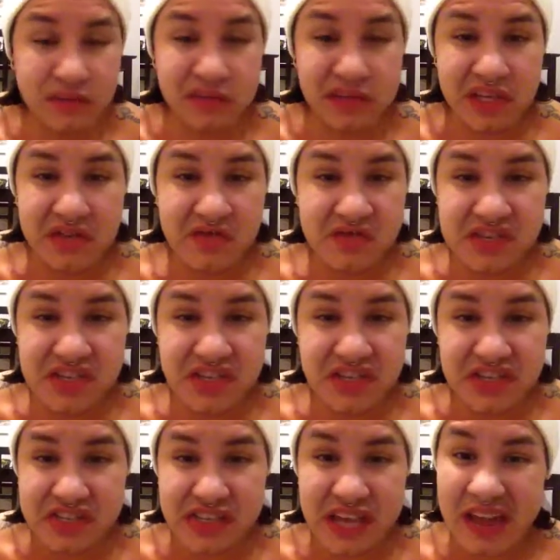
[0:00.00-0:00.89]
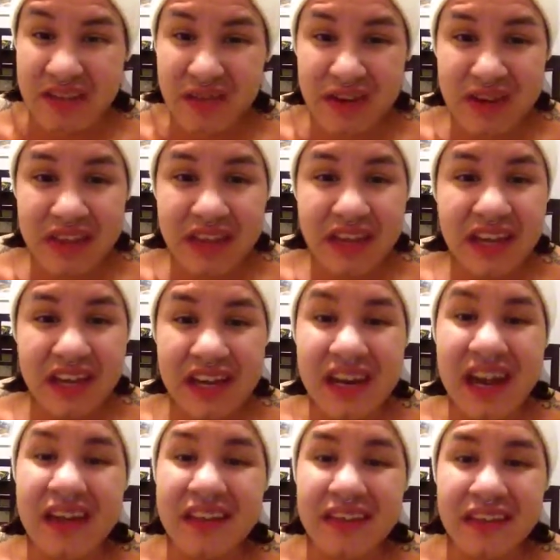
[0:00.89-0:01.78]
literally just everything and
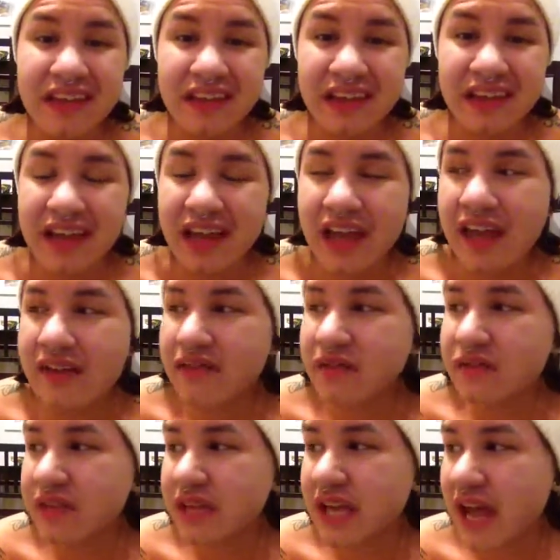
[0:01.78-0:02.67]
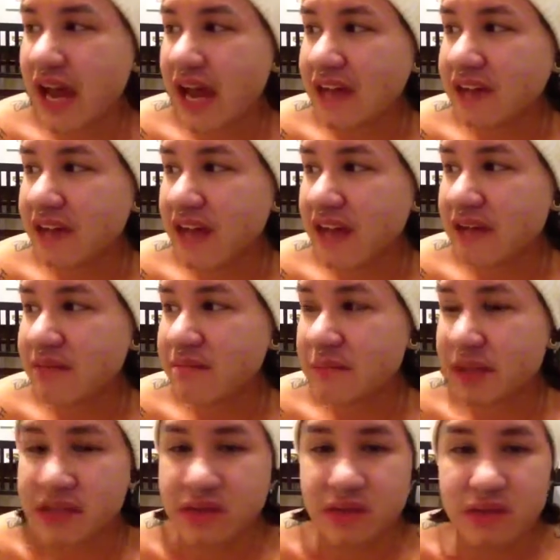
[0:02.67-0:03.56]
nothing. Like, I haven't really had that
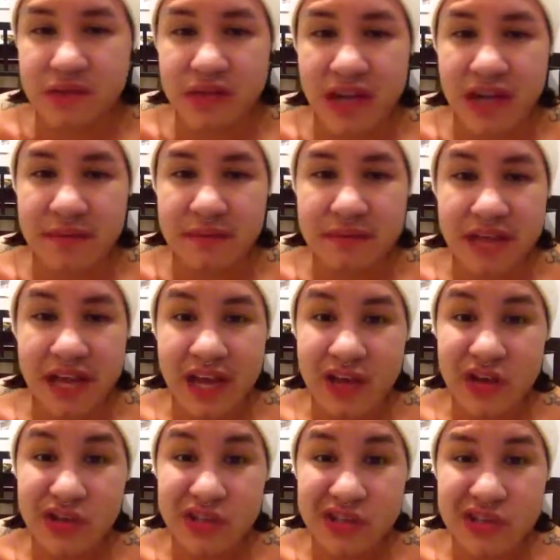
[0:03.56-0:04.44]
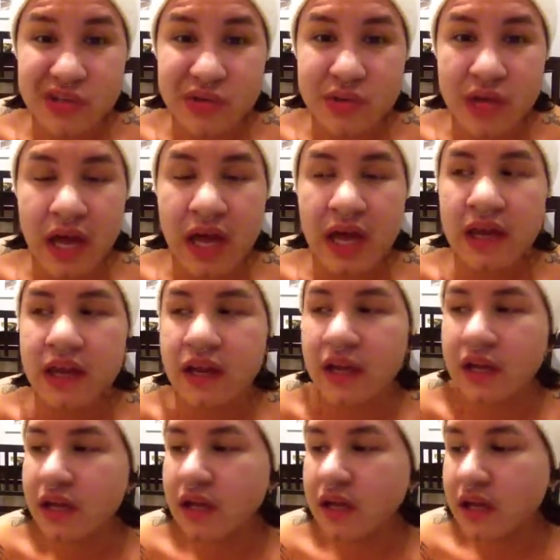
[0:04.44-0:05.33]
mental time to actually do that.
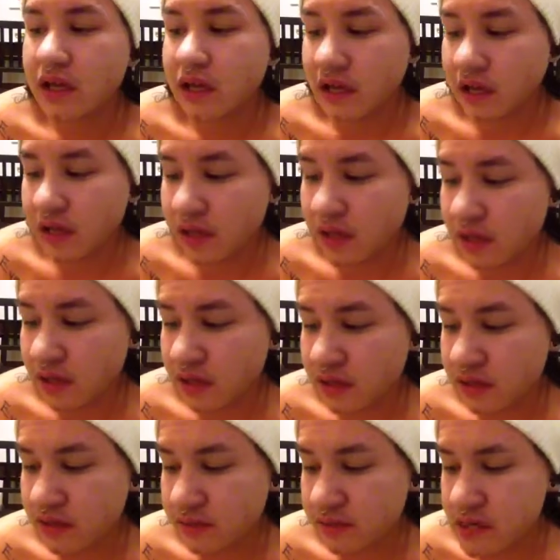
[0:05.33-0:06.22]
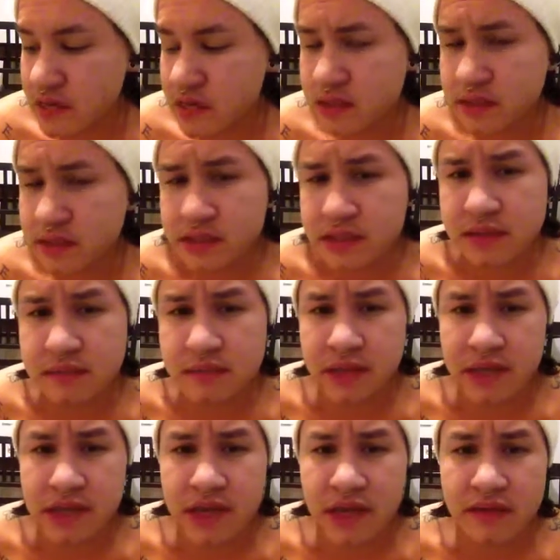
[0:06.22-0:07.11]
And it may not seem
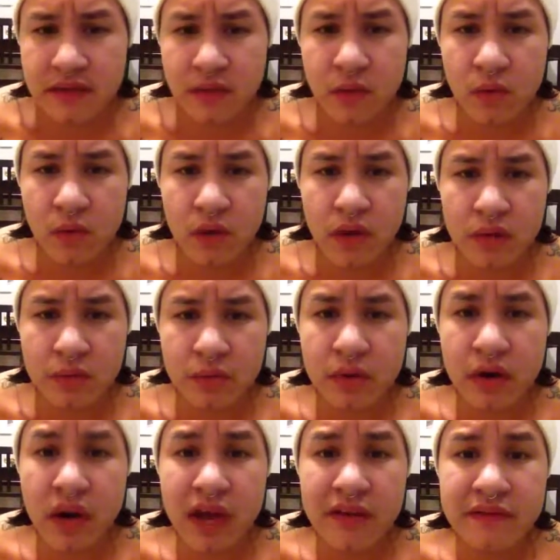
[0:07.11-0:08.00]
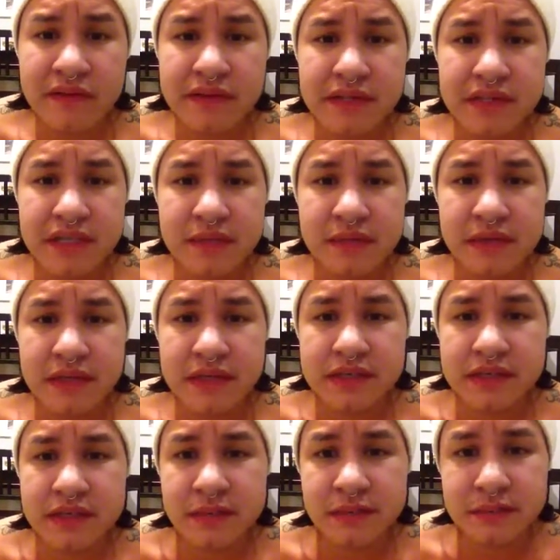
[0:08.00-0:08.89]
like I have a whole lot of privacy
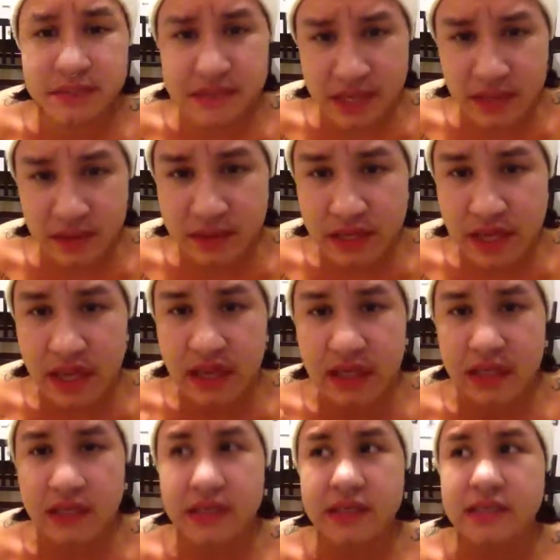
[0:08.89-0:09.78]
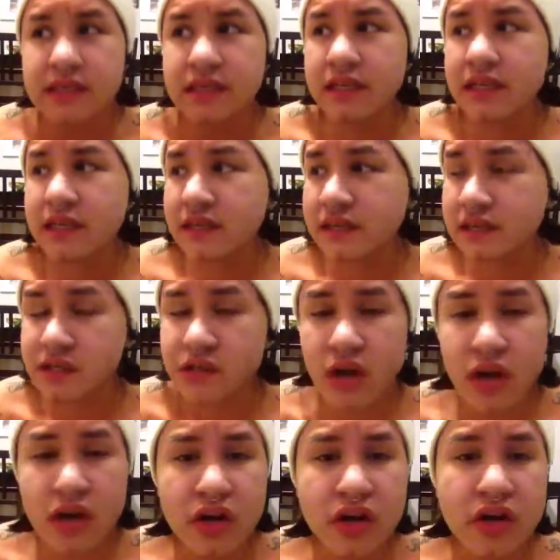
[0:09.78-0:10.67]
because I'm staying with Alex and his
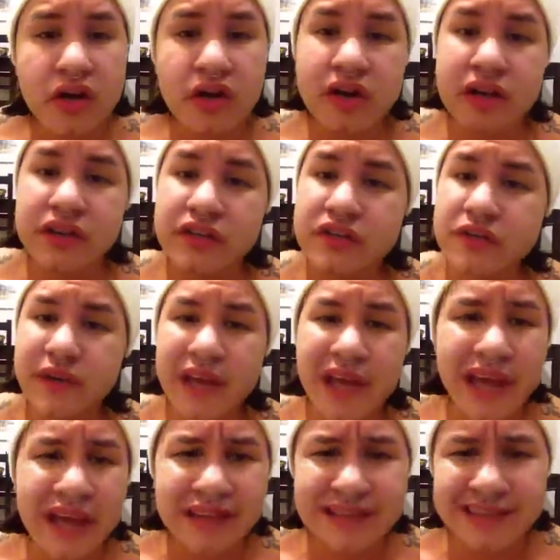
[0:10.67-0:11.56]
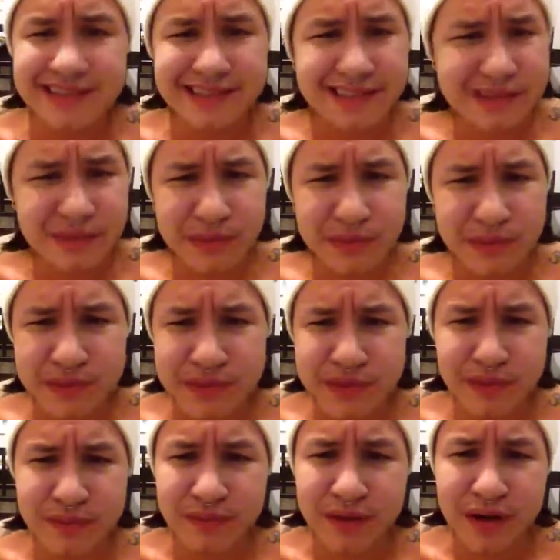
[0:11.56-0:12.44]
daughter and 2 cats, and it's a
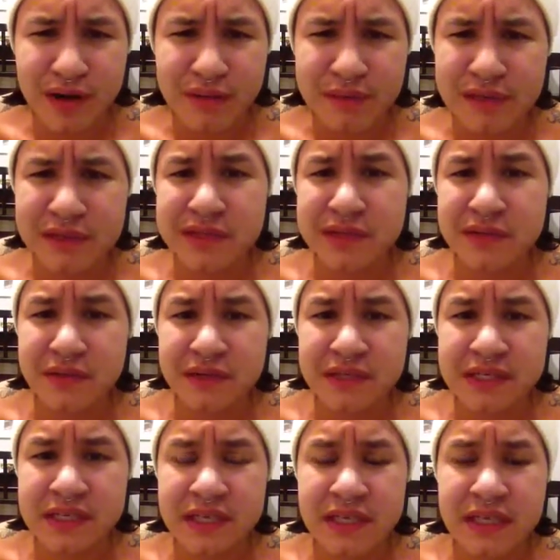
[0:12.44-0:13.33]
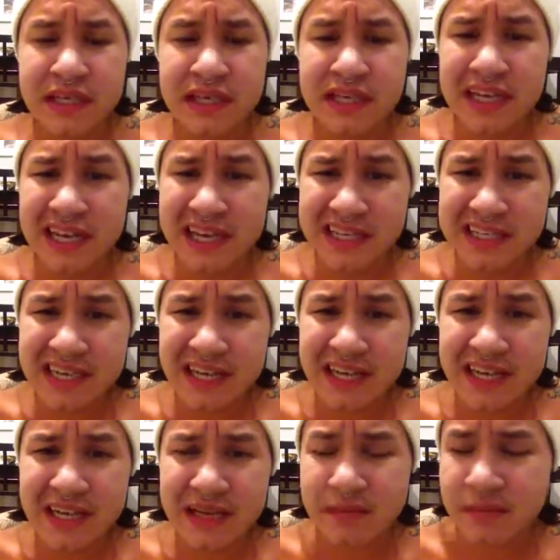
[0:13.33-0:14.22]
1-bedroom apartment, so it's kind of
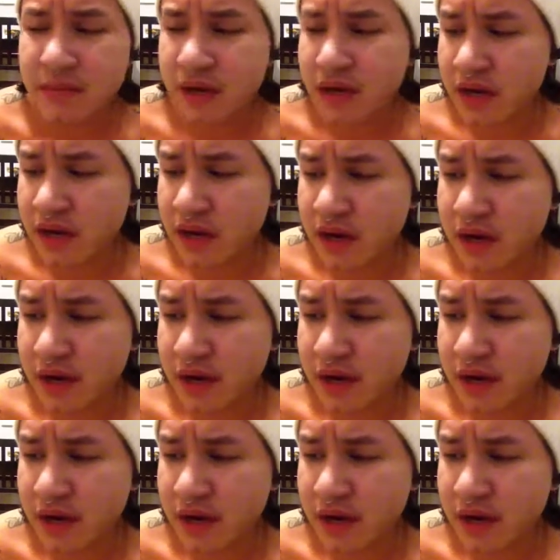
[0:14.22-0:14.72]
tight, but